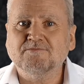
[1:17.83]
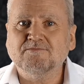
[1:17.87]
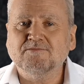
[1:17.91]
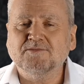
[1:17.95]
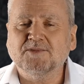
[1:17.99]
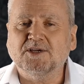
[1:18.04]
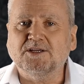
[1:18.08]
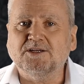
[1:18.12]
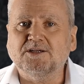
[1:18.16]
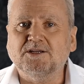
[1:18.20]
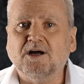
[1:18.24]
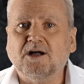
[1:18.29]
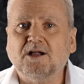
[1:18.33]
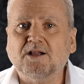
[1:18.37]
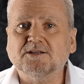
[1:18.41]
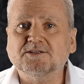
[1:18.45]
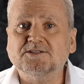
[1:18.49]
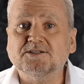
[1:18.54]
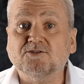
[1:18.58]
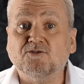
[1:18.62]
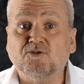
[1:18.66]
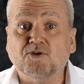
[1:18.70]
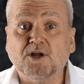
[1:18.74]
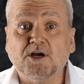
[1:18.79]
In Dahl's
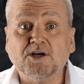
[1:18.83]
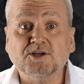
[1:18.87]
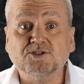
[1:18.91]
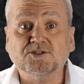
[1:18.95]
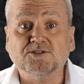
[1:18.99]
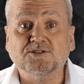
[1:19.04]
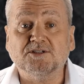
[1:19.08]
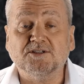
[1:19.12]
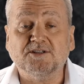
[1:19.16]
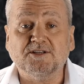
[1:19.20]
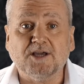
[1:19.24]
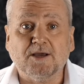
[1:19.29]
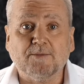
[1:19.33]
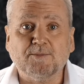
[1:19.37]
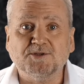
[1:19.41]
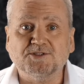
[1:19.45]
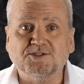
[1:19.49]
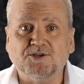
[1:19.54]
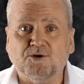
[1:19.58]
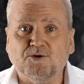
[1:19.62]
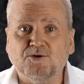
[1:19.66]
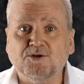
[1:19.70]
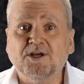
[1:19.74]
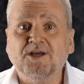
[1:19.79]
introduction to the
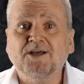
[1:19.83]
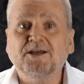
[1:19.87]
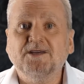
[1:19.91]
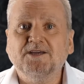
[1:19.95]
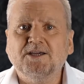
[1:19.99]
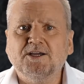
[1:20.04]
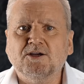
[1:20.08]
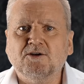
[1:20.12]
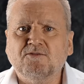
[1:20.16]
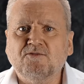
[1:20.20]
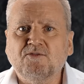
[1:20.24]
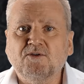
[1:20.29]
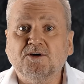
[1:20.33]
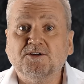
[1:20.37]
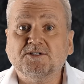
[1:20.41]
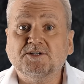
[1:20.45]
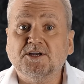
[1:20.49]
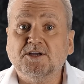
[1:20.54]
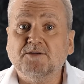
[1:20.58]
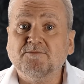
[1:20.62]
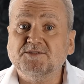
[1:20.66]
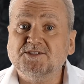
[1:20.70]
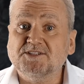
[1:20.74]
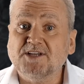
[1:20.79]
episode, he referred to
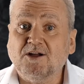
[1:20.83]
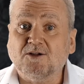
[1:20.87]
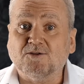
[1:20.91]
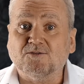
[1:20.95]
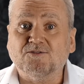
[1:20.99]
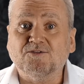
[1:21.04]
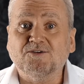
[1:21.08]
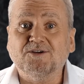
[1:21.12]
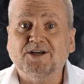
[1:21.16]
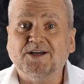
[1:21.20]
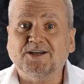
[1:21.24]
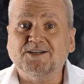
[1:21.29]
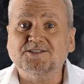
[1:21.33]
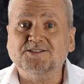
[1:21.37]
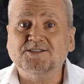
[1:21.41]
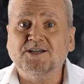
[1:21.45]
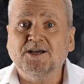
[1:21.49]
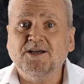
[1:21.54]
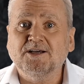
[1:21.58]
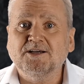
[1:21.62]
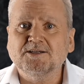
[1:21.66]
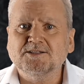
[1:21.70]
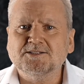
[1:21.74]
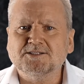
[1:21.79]
himself as
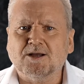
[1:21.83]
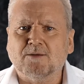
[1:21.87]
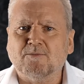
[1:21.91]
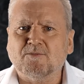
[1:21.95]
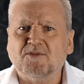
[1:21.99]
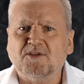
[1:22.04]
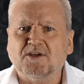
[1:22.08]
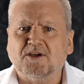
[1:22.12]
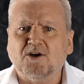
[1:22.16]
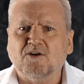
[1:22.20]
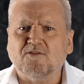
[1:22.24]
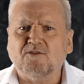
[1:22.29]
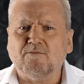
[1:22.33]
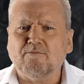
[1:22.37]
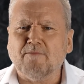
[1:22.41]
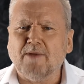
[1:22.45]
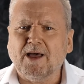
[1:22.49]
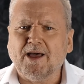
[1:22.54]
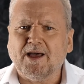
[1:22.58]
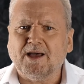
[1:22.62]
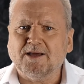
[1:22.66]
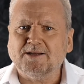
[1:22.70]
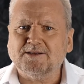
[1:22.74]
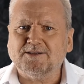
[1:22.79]
something of a
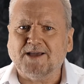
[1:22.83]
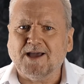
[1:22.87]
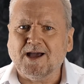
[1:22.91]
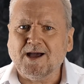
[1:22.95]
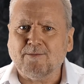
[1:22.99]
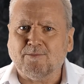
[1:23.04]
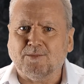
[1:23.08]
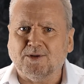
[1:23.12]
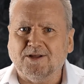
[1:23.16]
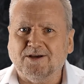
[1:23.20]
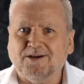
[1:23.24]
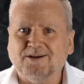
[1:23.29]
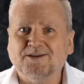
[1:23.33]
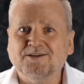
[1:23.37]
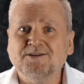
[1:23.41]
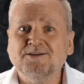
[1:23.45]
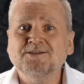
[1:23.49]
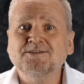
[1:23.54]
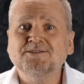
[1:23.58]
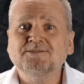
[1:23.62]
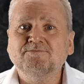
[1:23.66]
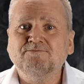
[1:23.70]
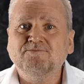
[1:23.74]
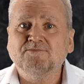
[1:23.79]
mad gambler,
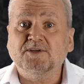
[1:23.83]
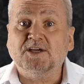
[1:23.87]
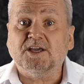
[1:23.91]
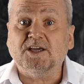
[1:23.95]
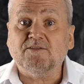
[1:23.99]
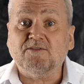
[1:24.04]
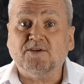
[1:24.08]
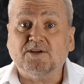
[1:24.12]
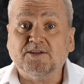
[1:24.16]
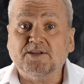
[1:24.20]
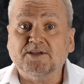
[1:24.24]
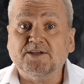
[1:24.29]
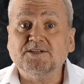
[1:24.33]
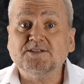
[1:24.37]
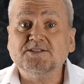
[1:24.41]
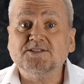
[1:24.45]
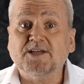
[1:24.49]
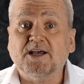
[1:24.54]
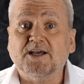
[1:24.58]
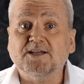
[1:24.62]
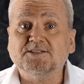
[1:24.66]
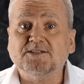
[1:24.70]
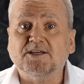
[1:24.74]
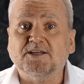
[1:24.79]
giving this
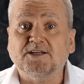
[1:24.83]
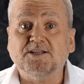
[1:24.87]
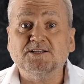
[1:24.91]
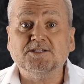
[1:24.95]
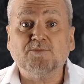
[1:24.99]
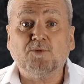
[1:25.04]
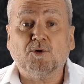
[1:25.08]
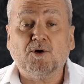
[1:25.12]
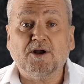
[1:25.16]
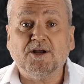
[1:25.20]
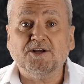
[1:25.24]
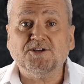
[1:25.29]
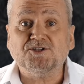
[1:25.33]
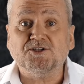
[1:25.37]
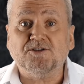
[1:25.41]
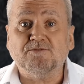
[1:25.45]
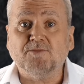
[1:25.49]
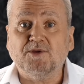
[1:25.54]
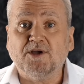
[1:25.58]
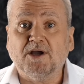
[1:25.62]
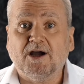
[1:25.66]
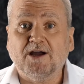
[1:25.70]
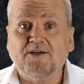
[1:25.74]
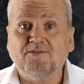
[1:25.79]
as an inspiration
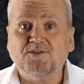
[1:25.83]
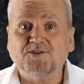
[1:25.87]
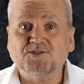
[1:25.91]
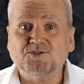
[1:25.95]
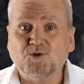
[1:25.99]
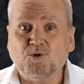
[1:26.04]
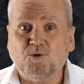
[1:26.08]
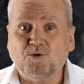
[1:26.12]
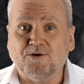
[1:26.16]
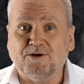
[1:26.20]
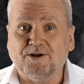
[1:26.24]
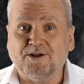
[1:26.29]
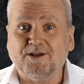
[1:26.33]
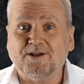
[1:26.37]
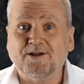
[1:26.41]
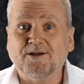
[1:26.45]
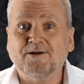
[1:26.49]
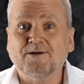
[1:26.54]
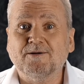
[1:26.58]
behind the story.